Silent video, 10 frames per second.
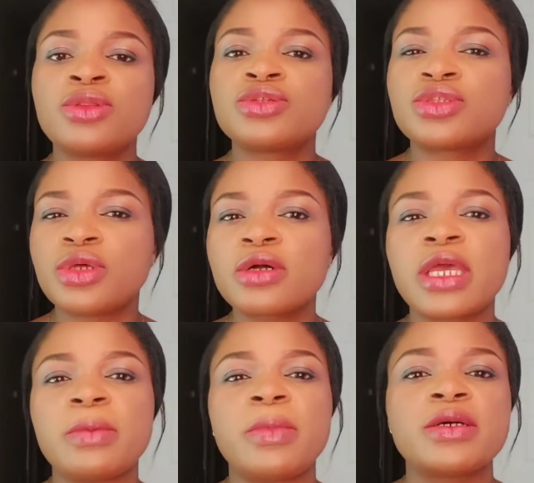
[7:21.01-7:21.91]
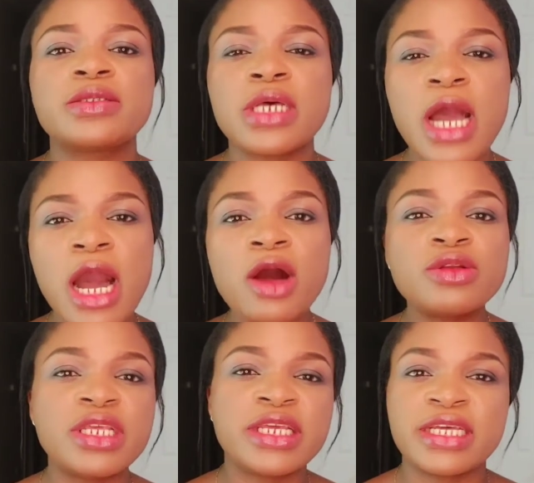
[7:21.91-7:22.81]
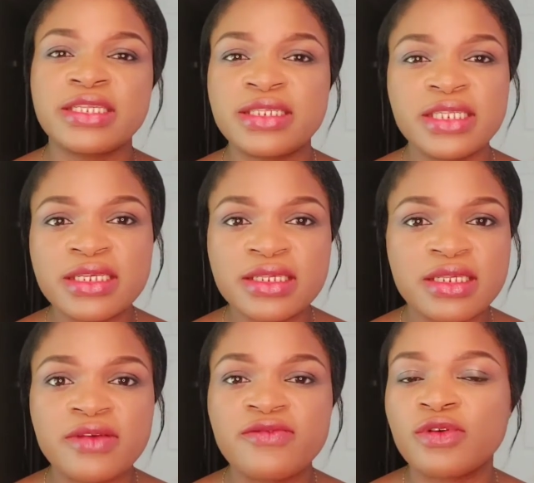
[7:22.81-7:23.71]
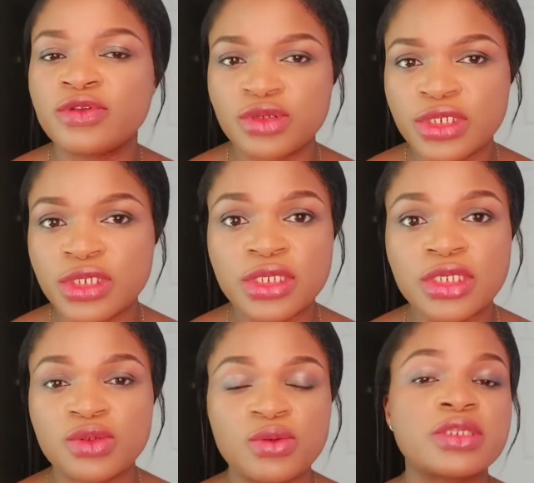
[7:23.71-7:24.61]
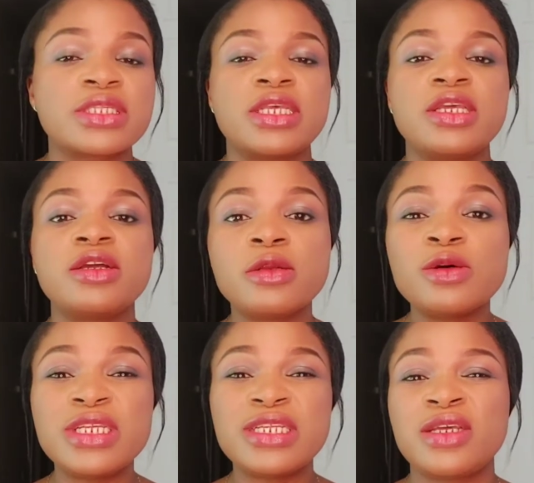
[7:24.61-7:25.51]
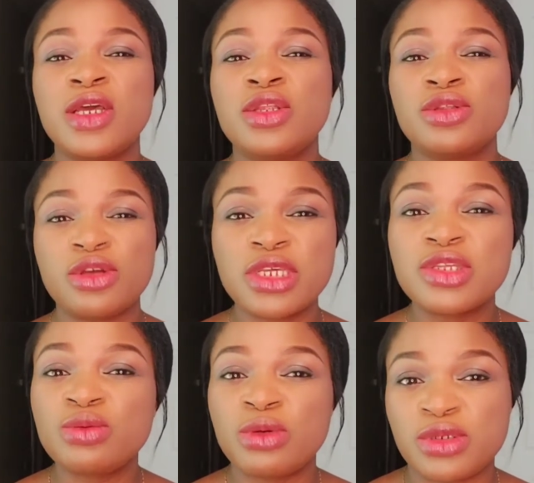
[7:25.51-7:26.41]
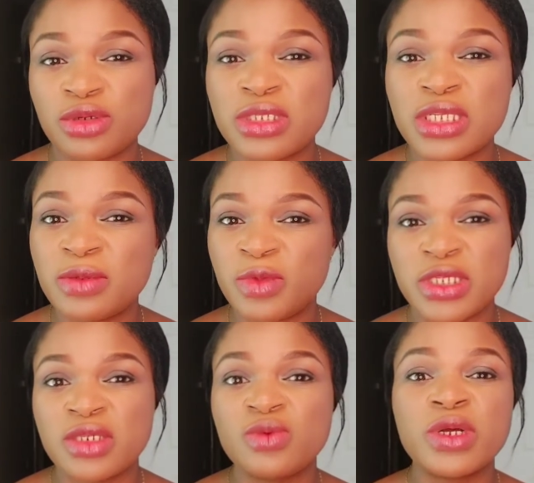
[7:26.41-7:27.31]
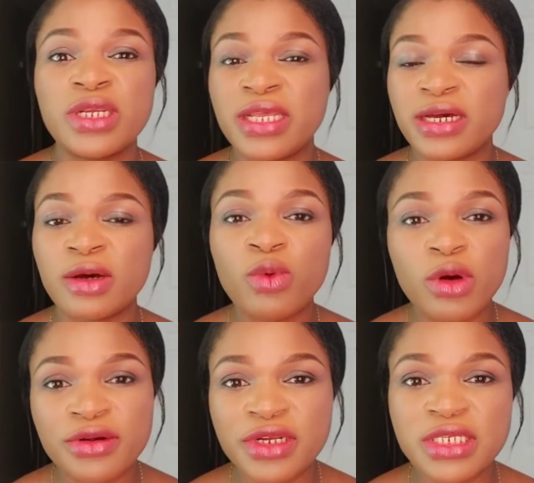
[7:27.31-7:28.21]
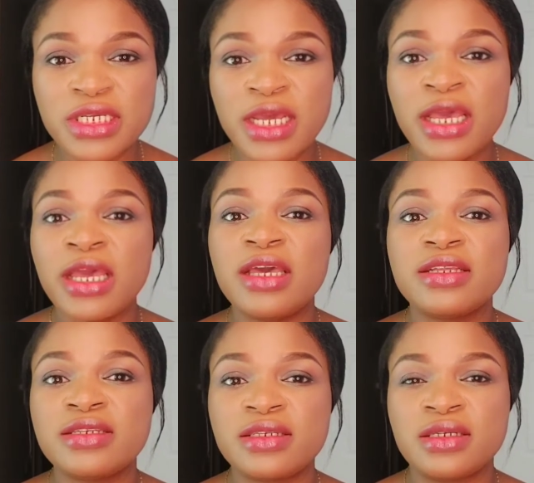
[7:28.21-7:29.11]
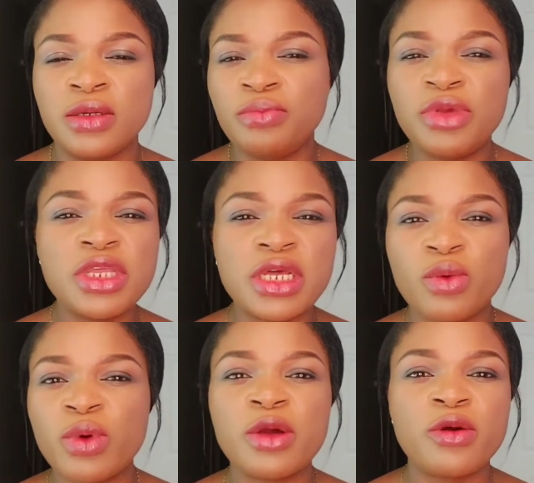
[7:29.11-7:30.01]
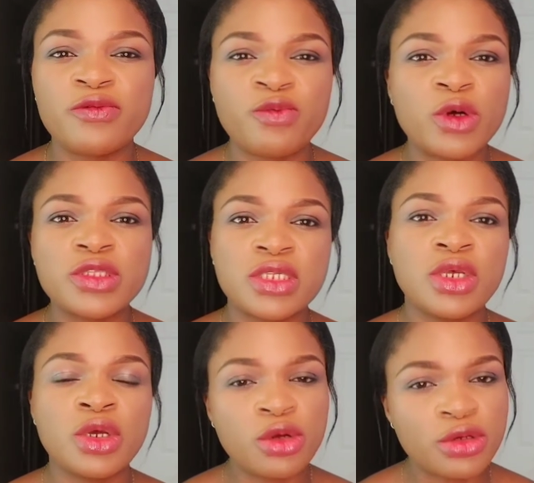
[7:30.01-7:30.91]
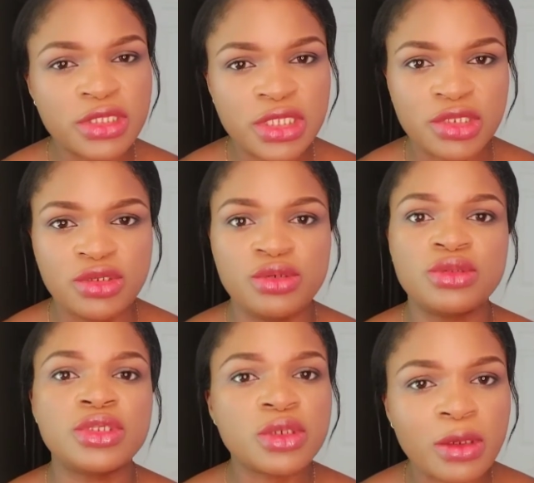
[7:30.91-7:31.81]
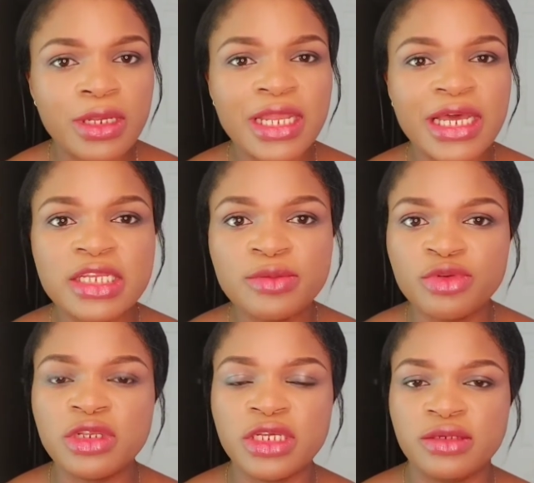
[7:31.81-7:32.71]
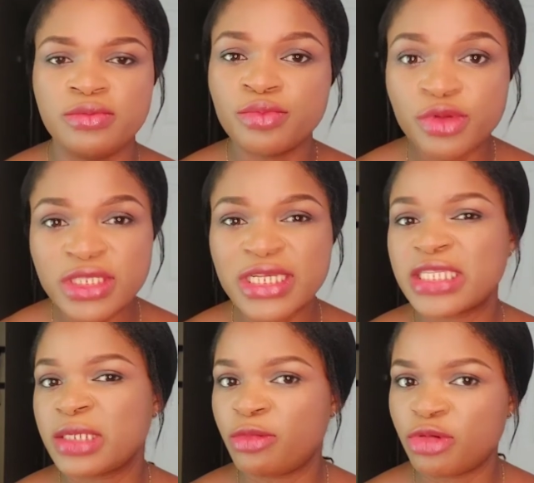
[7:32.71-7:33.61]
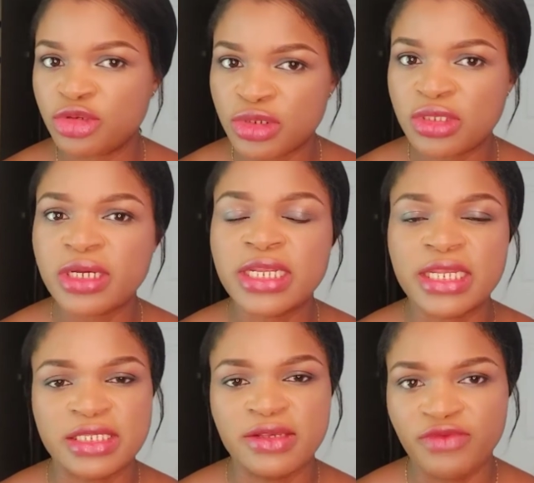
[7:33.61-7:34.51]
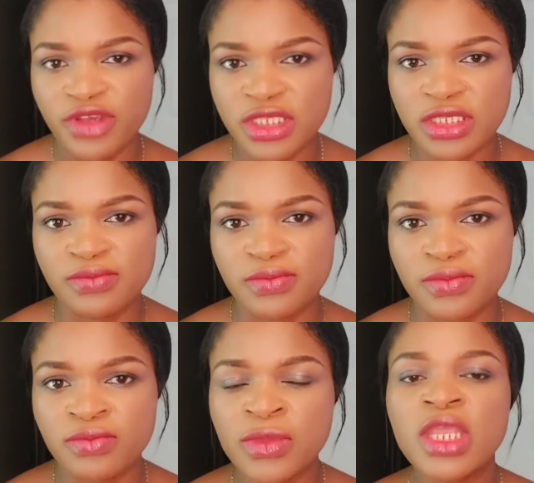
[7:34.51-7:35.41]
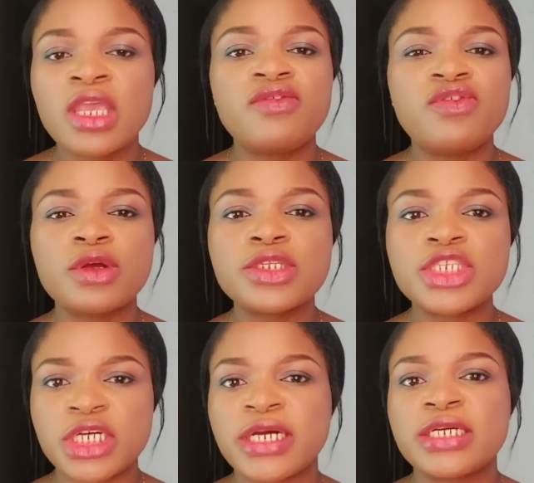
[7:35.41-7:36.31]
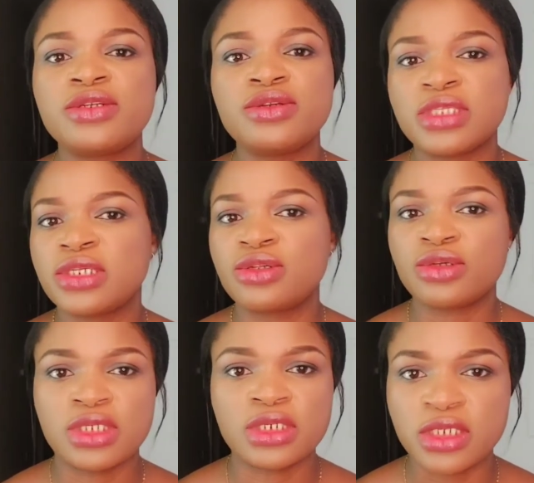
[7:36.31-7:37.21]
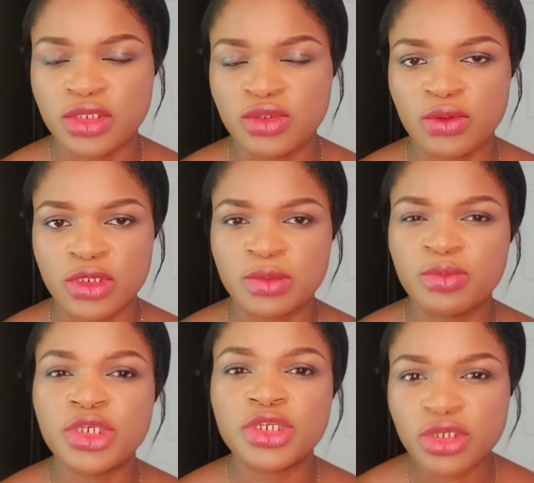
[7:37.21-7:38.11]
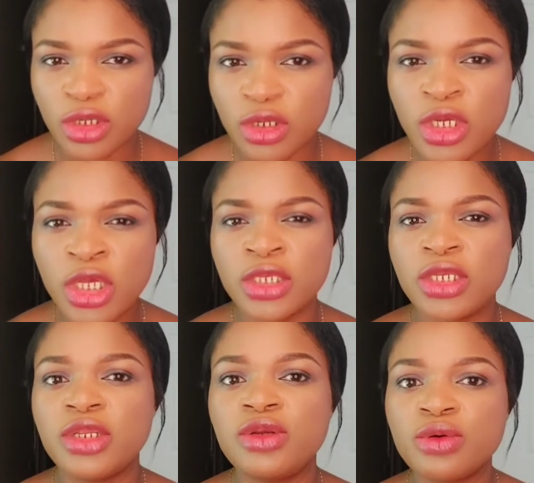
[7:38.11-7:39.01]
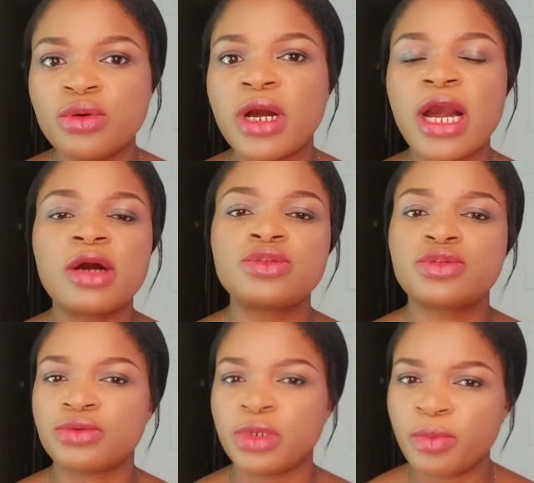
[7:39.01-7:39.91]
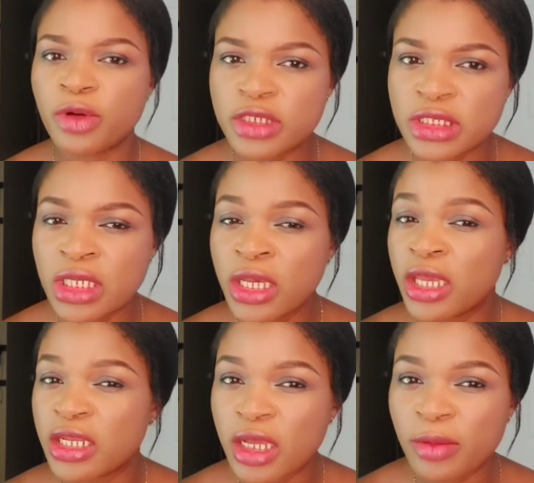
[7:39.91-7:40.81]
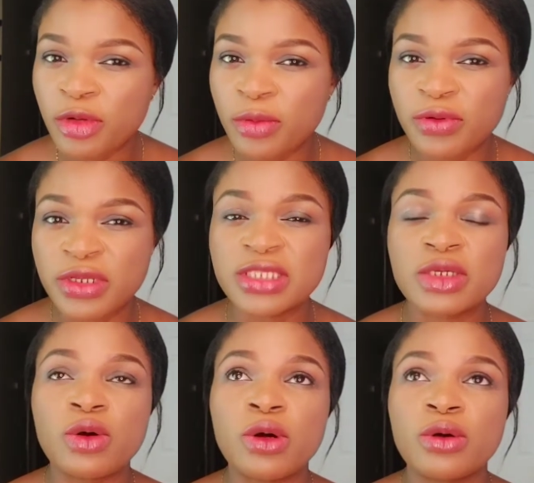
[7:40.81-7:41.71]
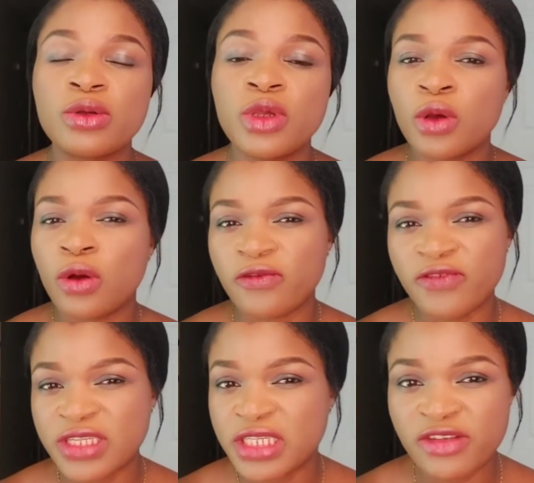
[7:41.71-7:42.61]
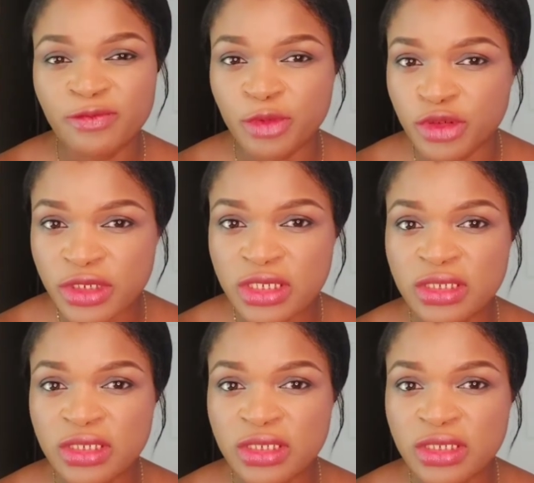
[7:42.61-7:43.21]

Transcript: Talk about how they can stay safe on social networks, including talking to a trusted person when they are worried and being aware of what constitutes online bullying, both as a perpetrator and as a victim. If your child uses social networks, be sure they know how to report inappropriate or offensive posts,